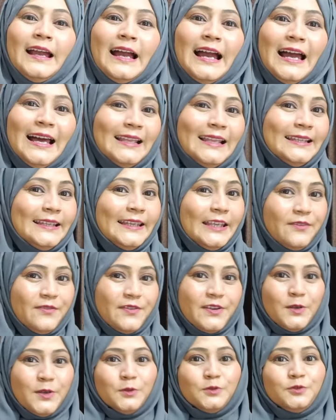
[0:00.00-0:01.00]
I'll give
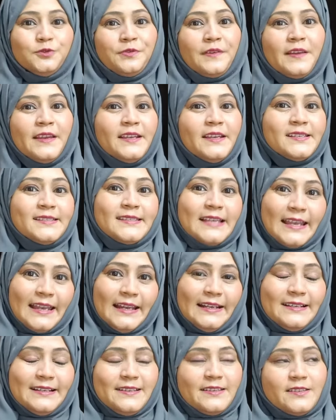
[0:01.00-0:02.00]
you 3
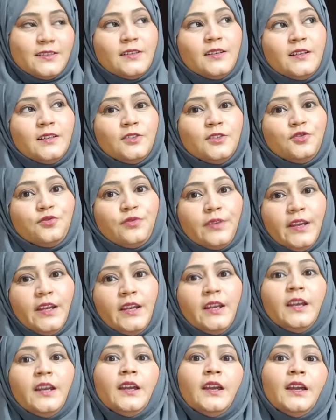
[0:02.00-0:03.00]
seconds.
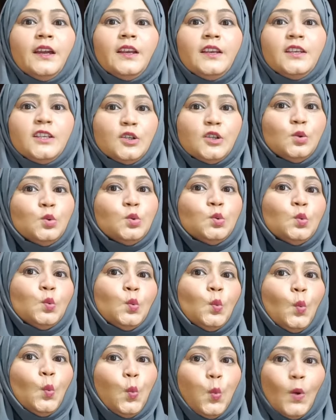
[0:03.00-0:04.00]
3, 2,
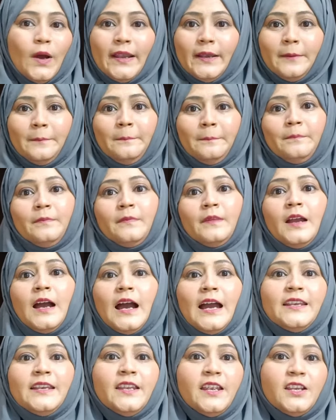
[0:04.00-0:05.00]
1.
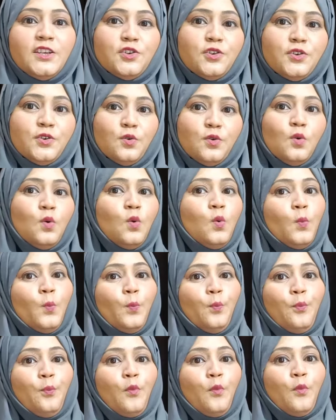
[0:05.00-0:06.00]
I need to do
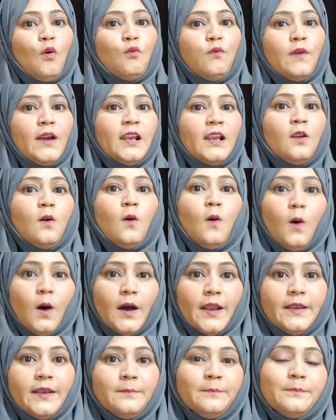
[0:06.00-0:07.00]
well
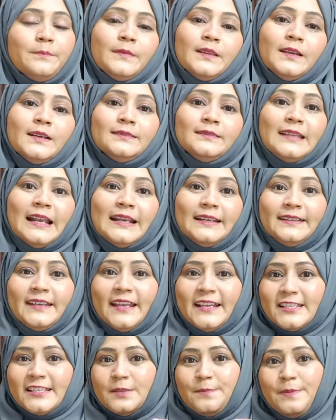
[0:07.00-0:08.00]
on that
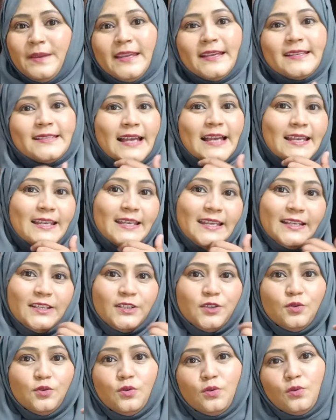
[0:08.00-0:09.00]
test because I
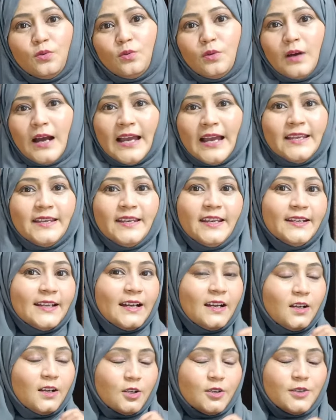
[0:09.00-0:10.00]
need
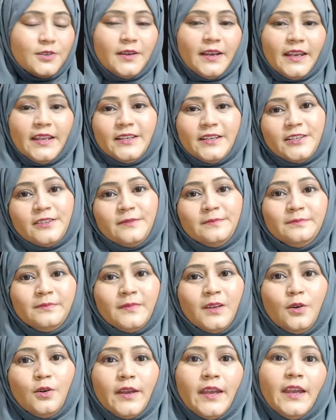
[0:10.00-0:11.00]
a good grade.
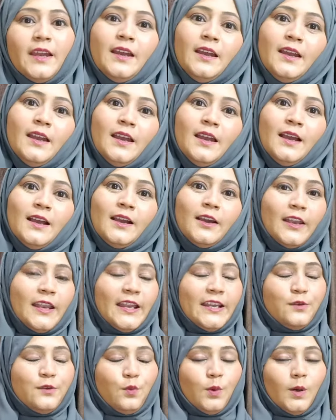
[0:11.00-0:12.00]
Okay,
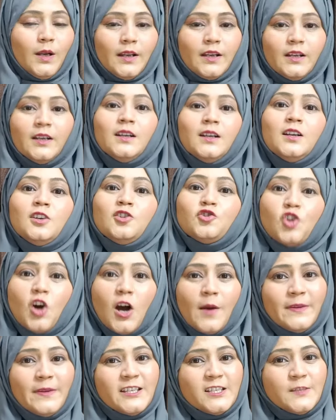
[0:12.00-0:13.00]
great work.
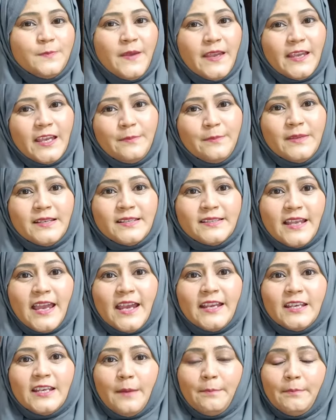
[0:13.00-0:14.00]
Common speaking
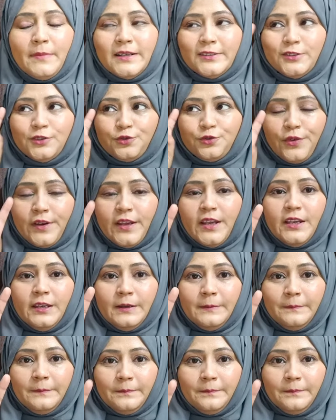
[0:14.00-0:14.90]
mistake number 3.